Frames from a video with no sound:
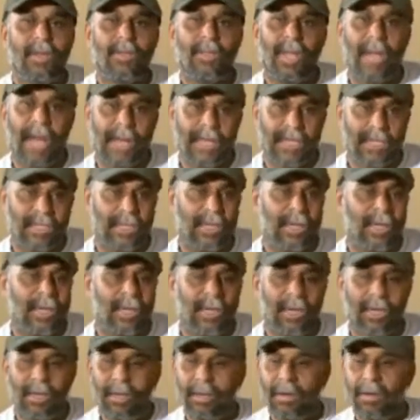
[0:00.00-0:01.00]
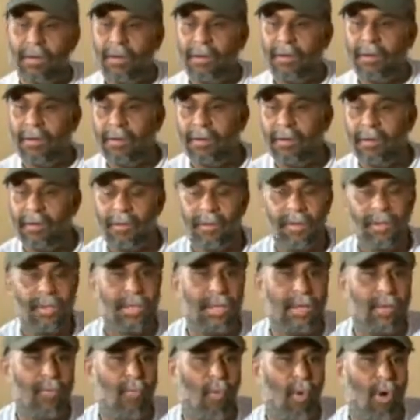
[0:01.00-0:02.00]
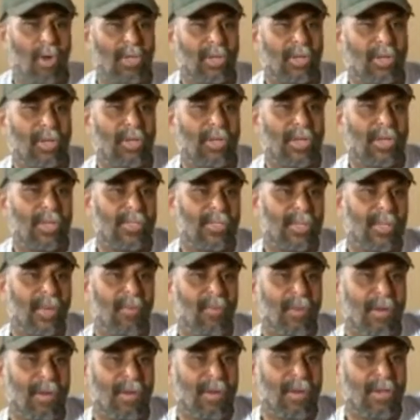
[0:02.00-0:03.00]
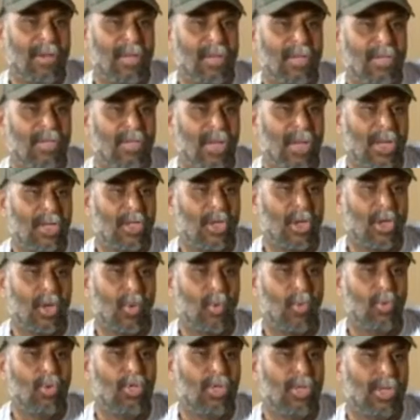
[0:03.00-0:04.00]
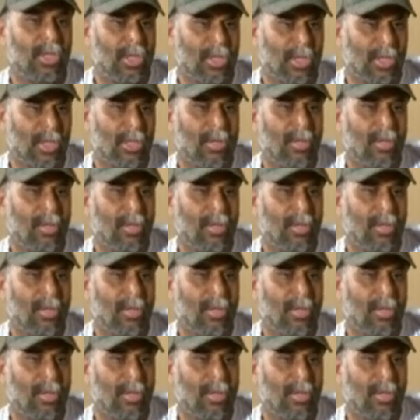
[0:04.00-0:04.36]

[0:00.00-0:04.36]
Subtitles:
that the water is given in such huge